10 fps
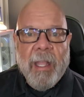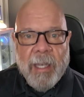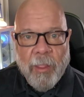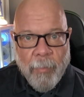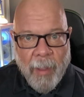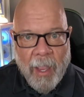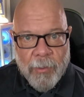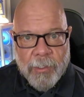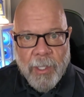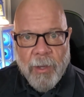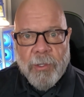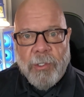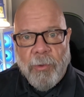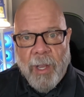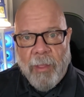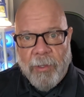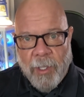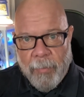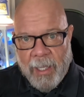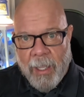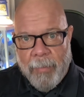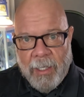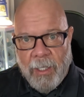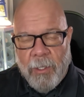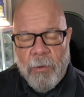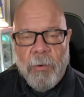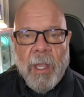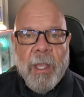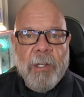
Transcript: Now the buyer's there, so now they're going to be coming to you